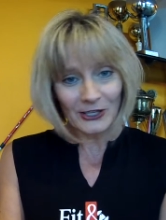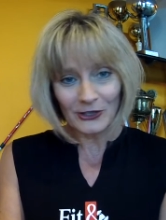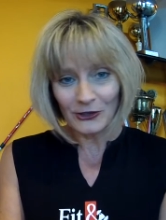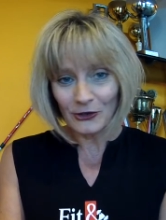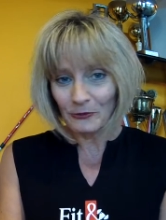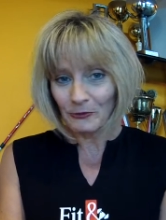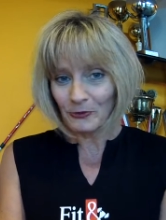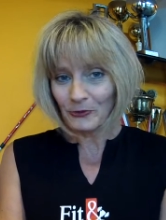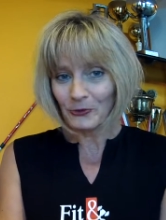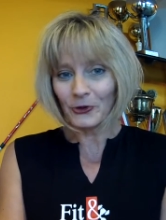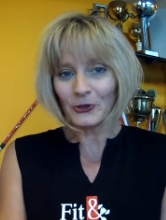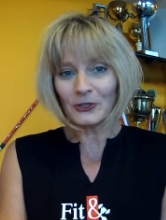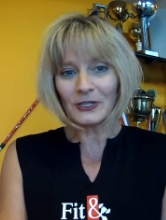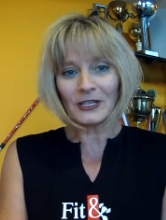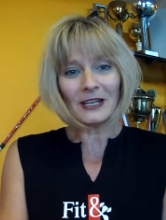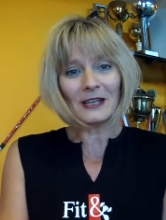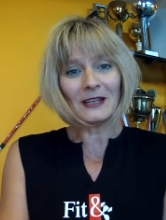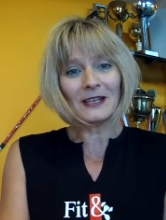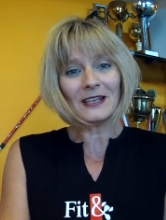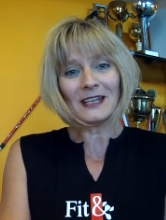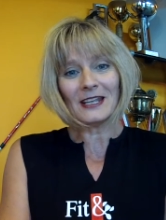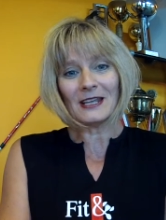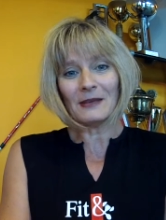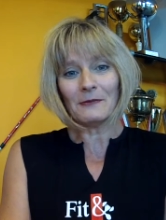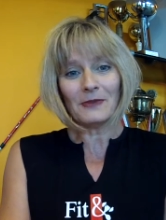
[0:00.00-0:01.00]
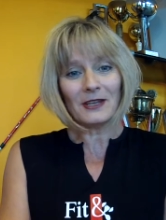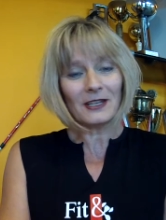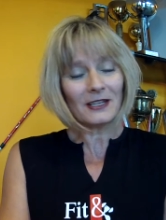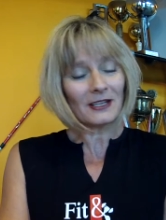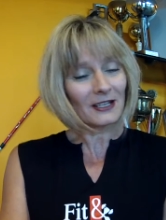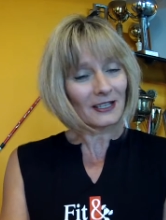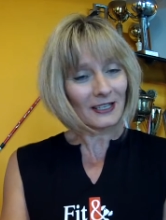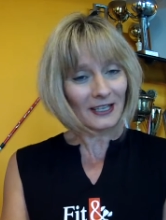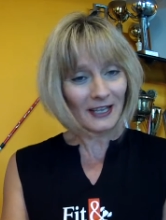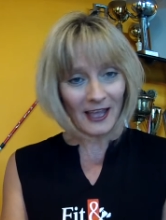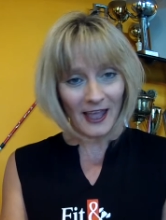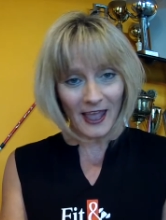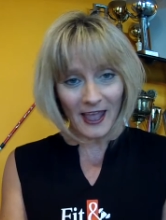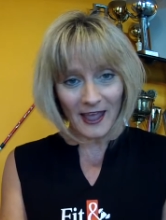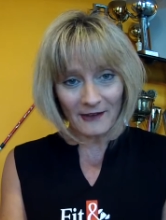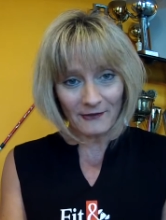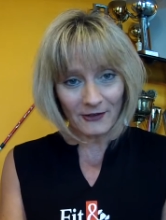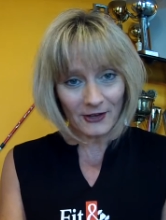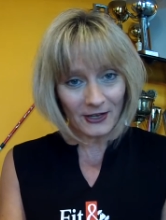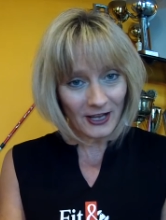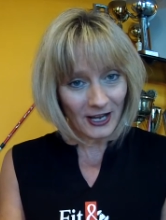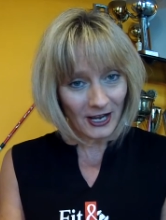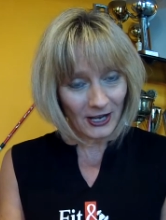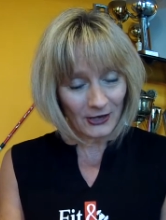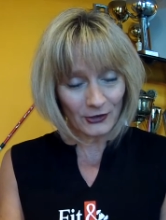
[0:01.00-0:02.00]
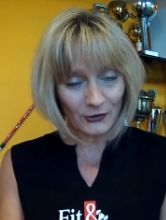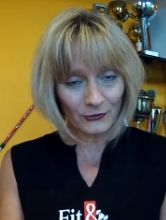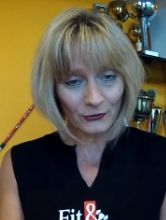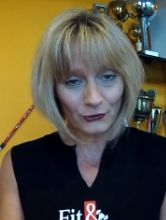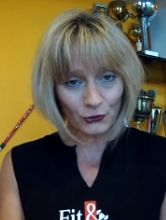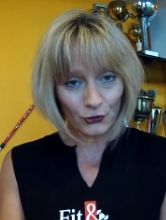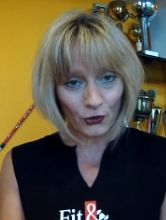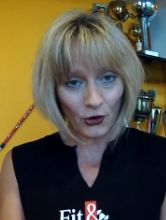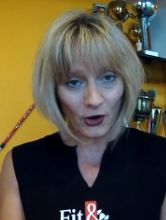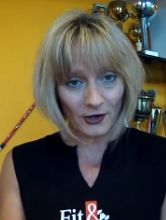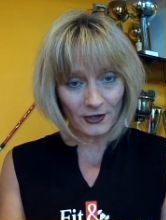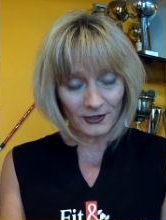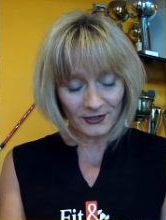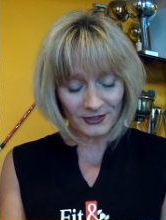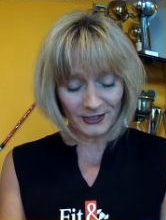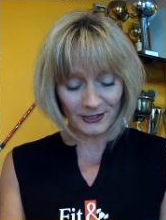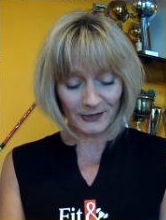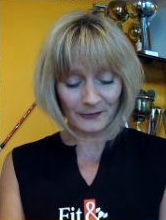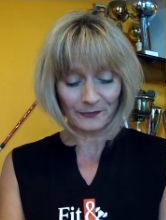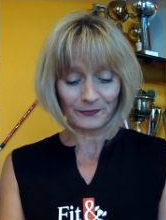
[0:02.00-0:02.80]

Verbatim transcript: you put in immediately every kind of drugs.